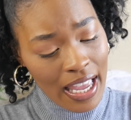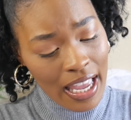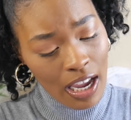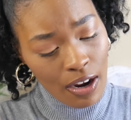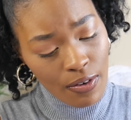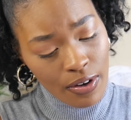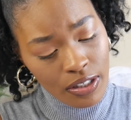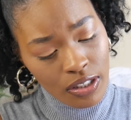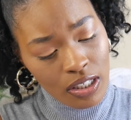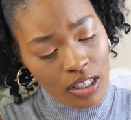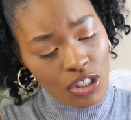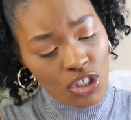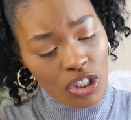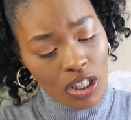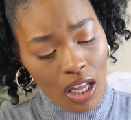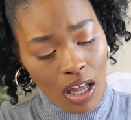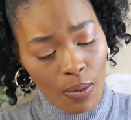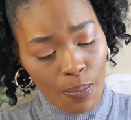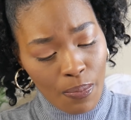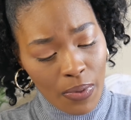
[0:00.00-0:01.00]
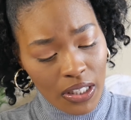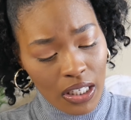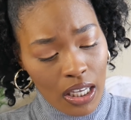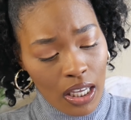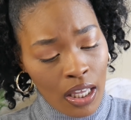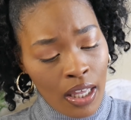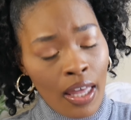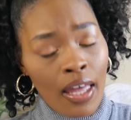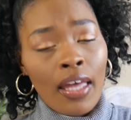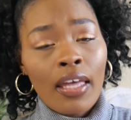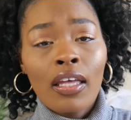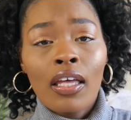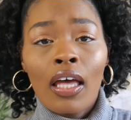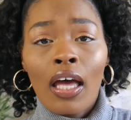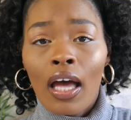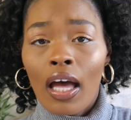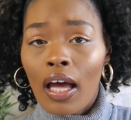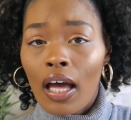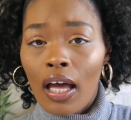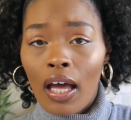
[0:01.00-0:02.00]
Heritage Company.
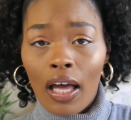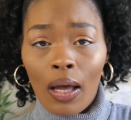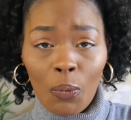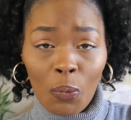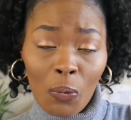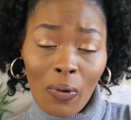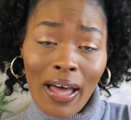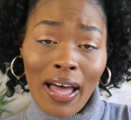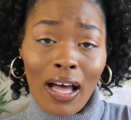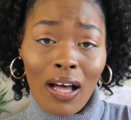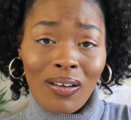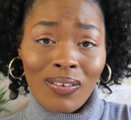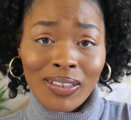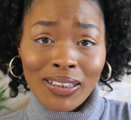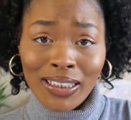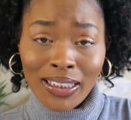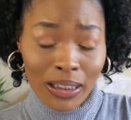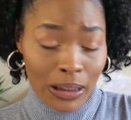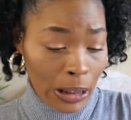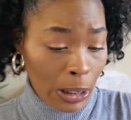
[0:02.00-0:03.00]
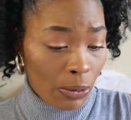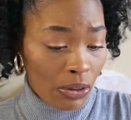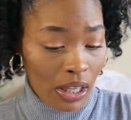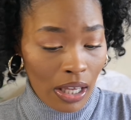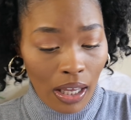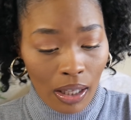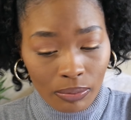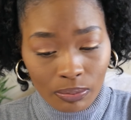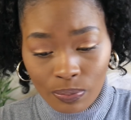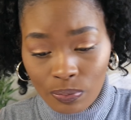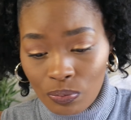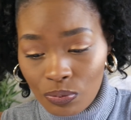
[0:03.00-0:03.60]
Wow, didn't know that.